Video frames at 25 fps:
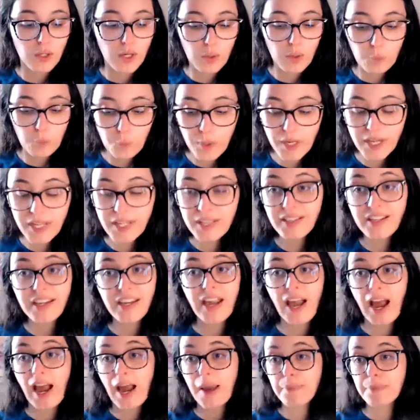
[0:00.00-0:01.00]

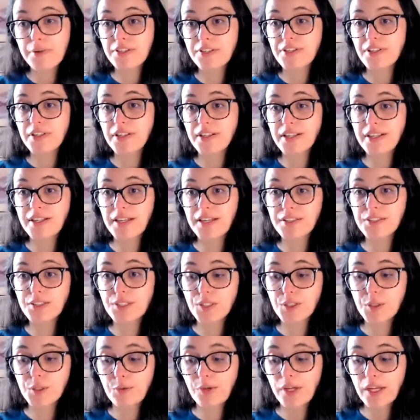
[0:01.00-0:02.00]
weekly, I personally like to
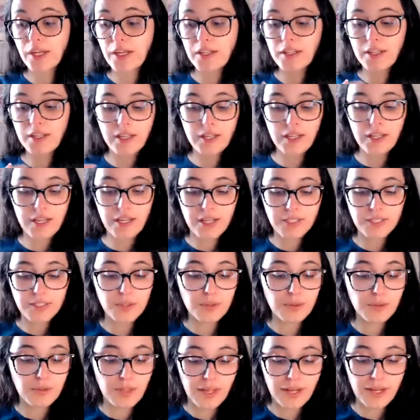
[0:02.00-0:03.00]
do weekly and
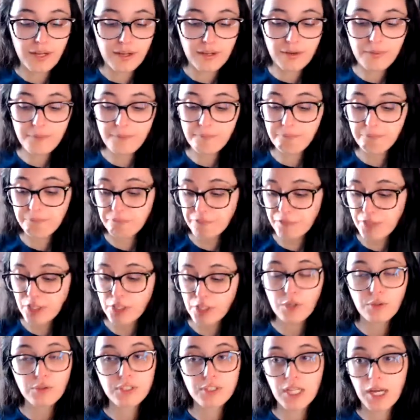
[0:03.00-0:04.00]
do like, you
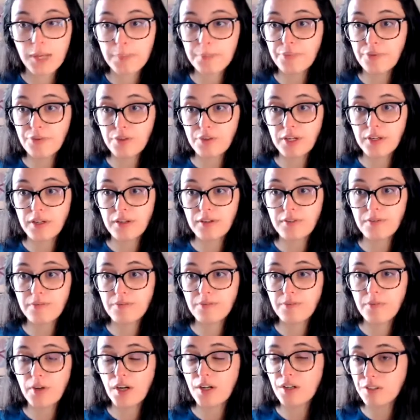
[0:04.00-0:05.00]
know, top 3
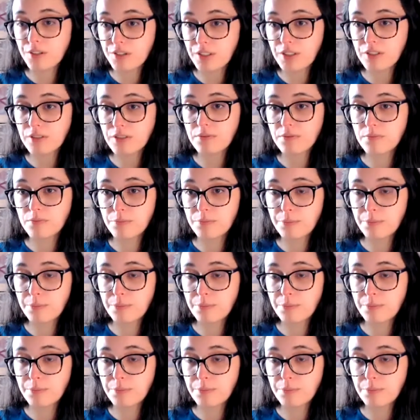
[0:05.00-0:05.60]
also.